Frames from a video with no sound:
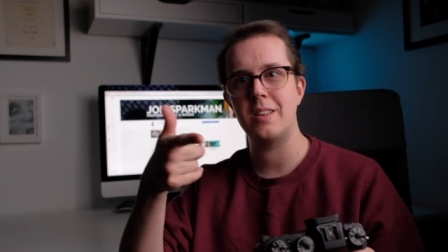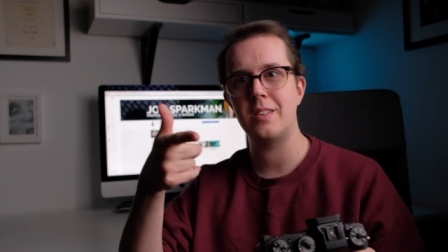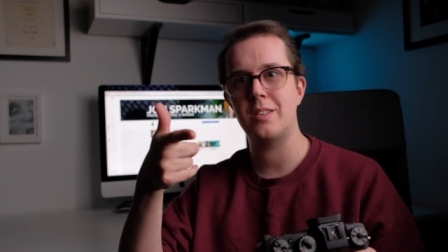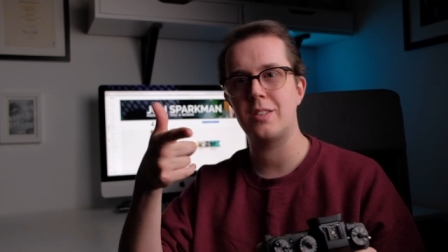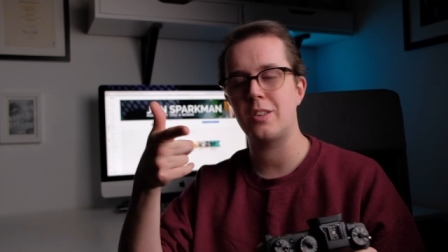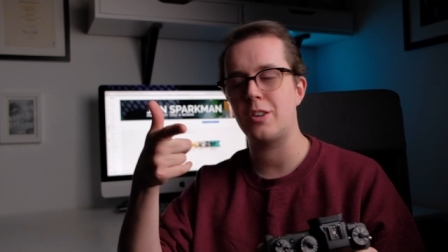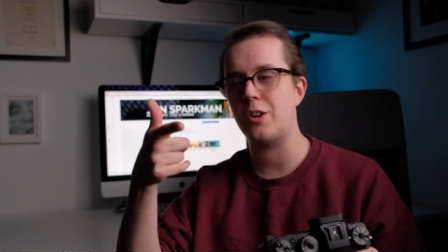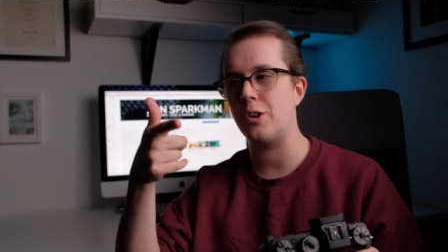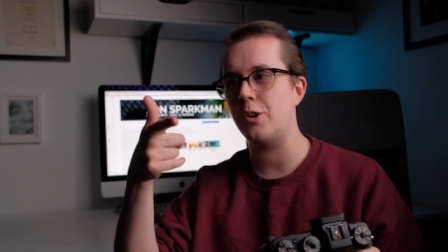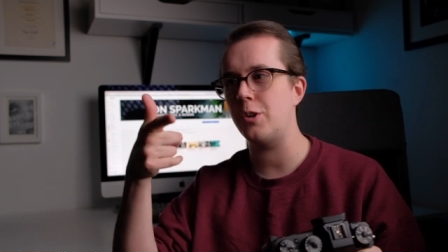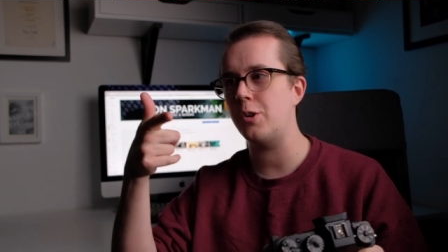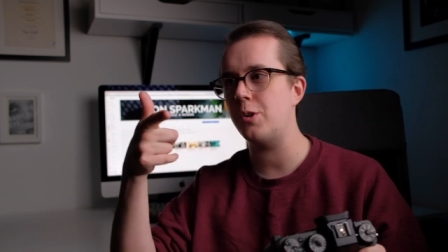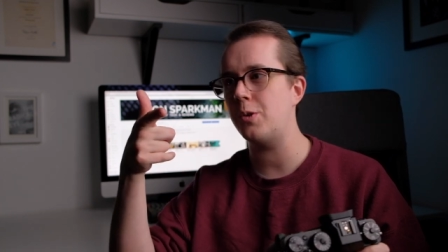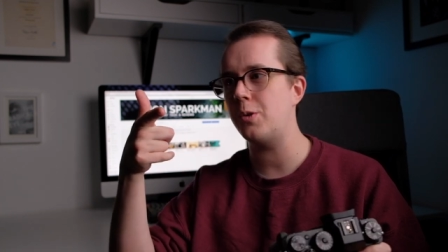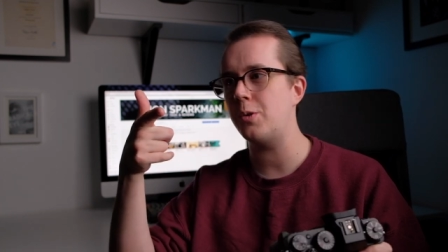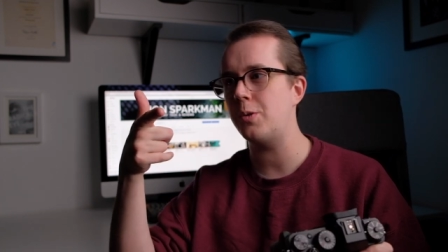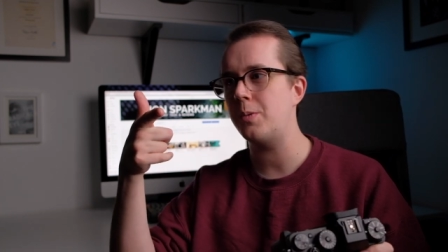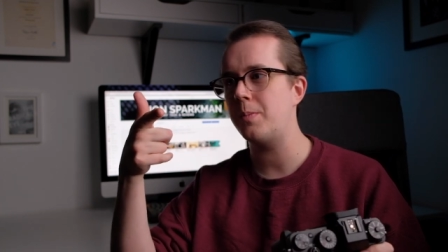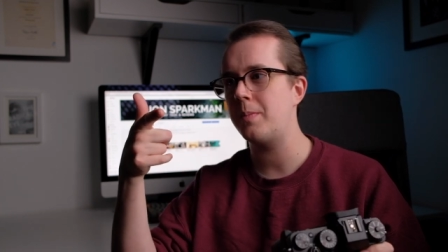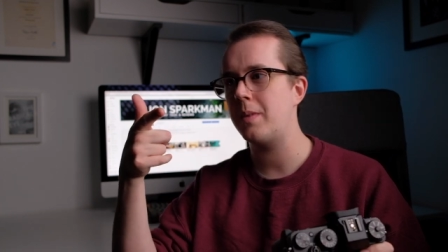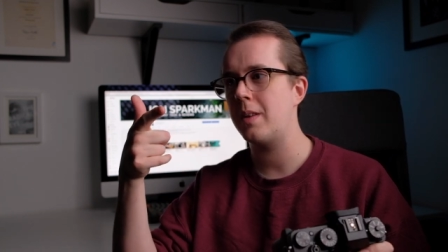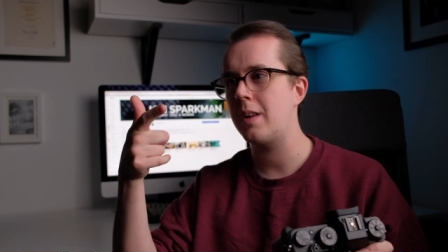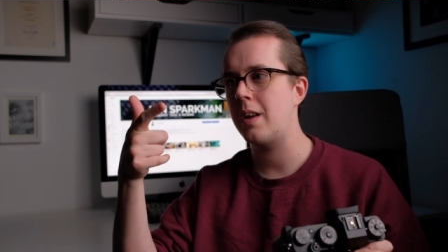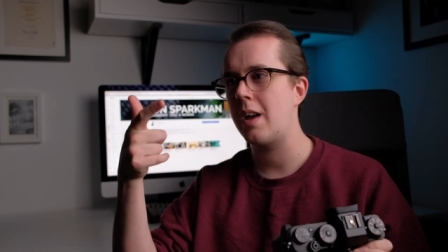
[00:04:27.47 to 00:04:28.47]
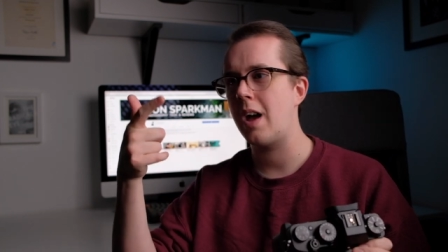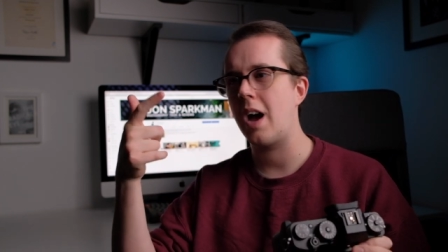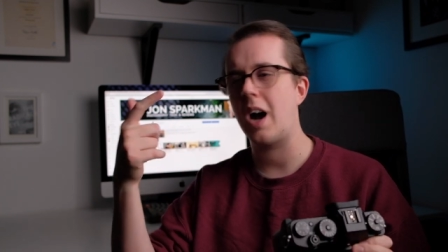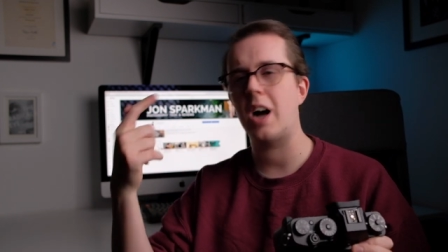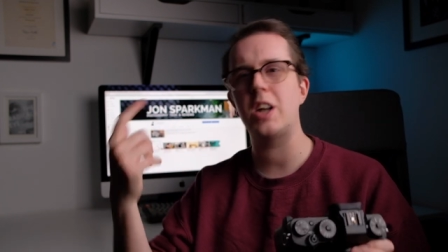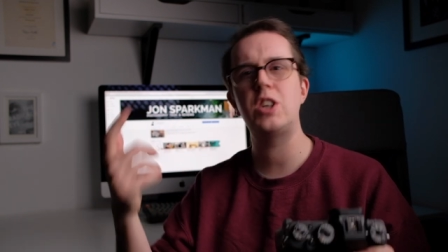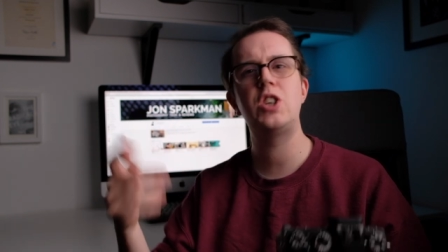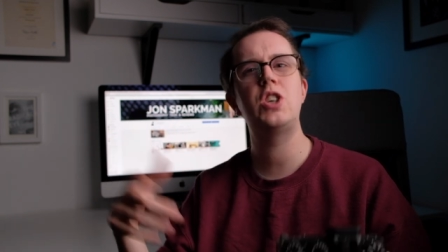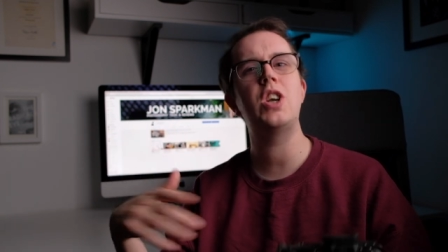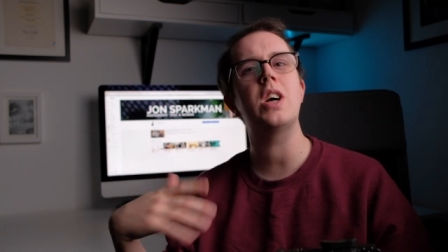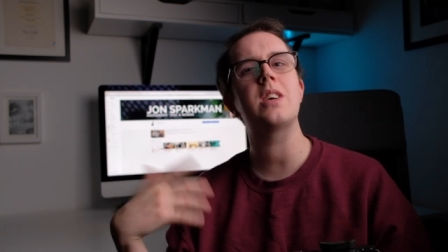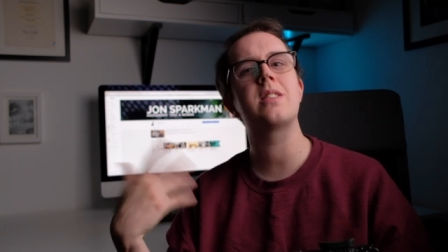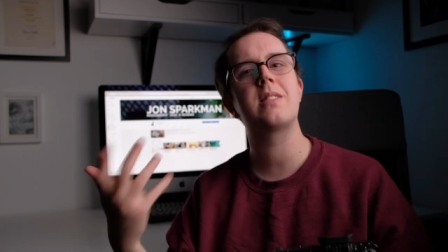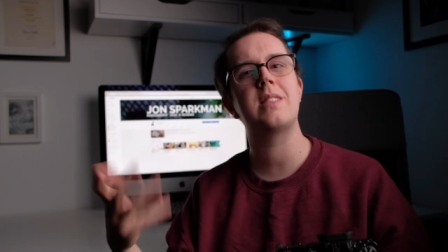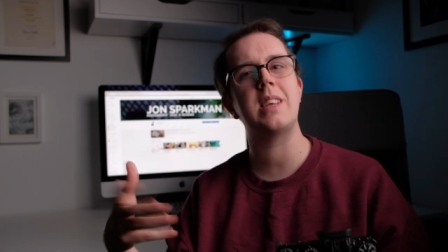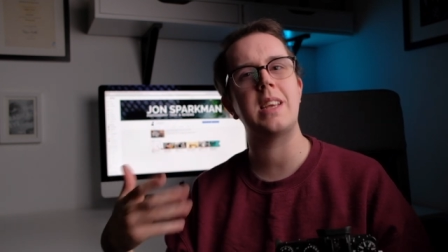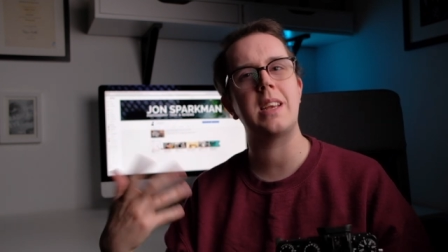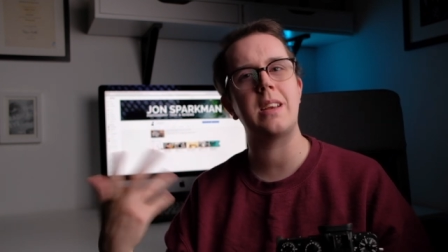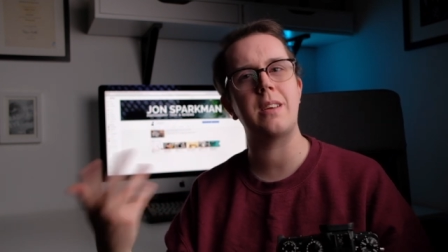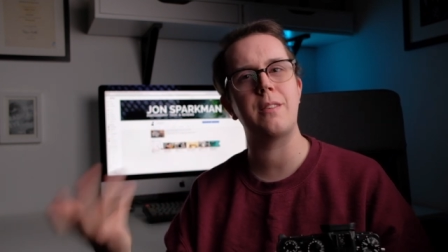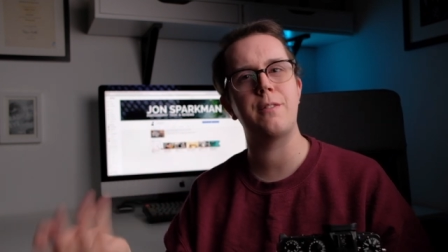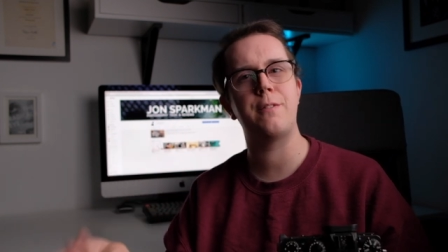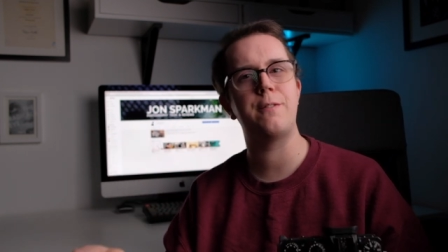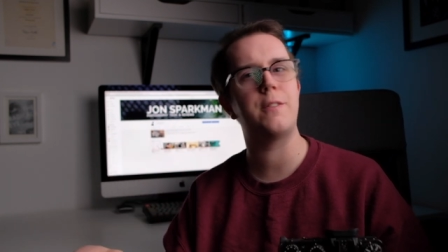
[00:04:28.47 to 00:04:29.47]
to
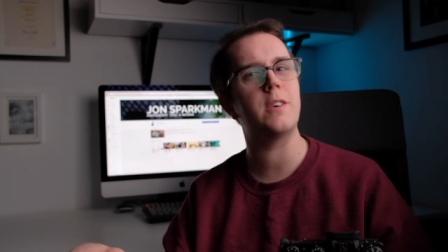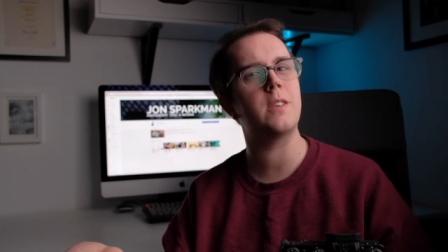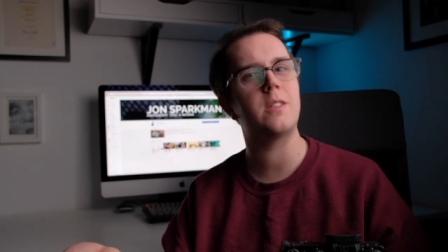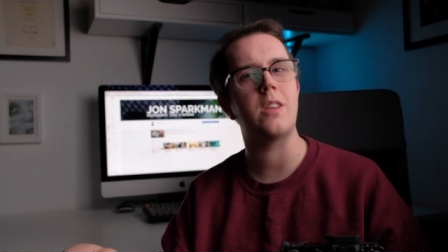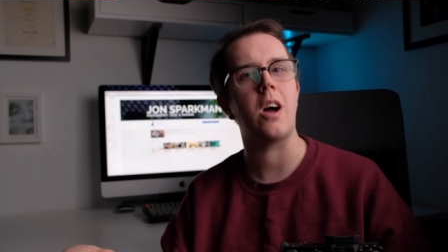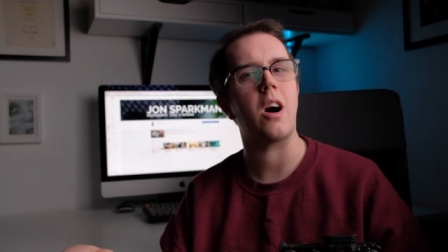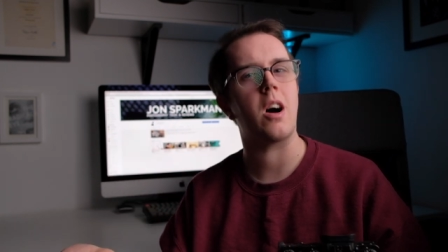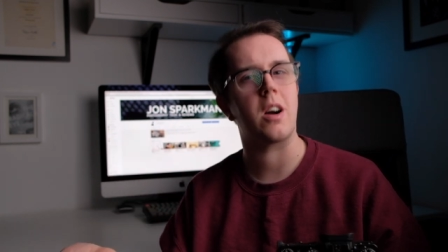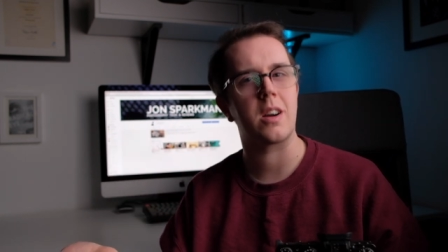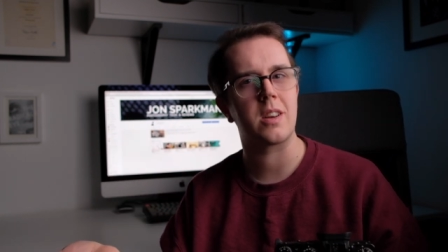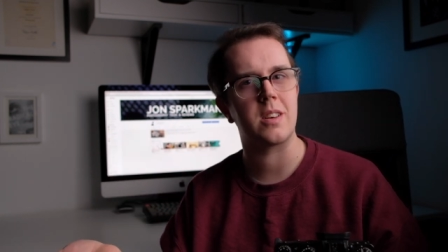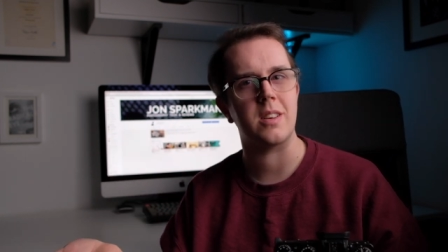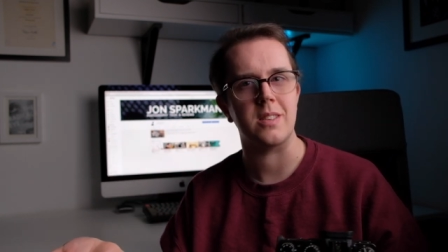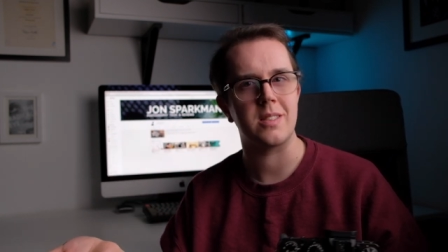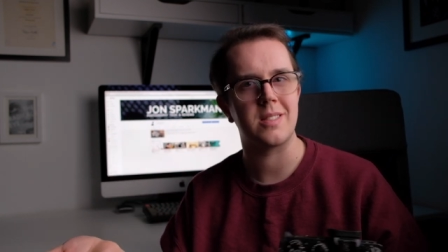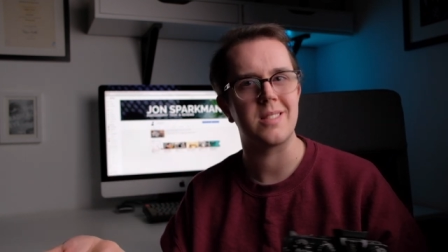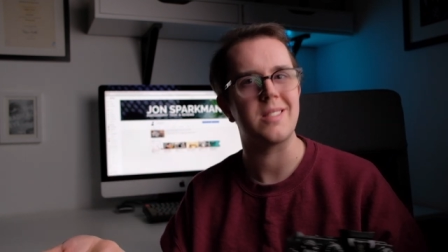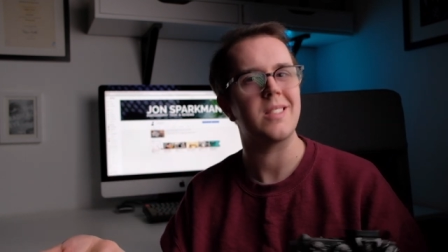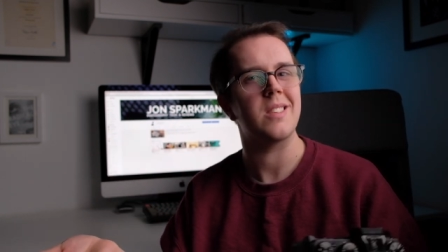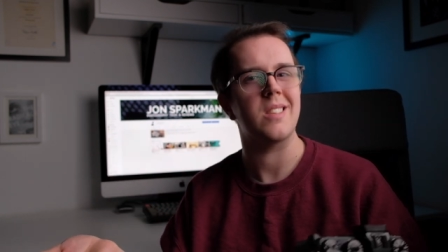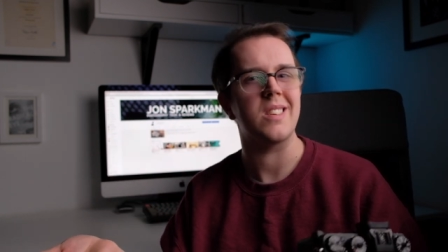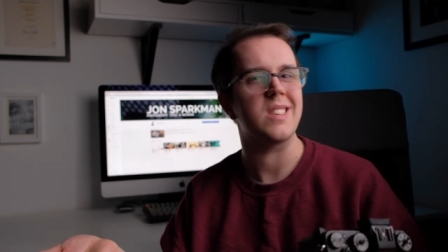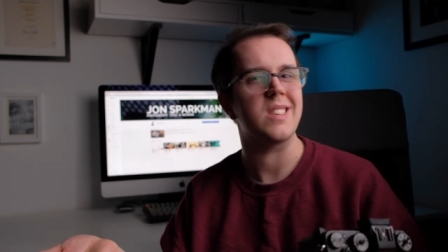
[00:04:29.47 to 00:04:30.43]
adjusting for darkness,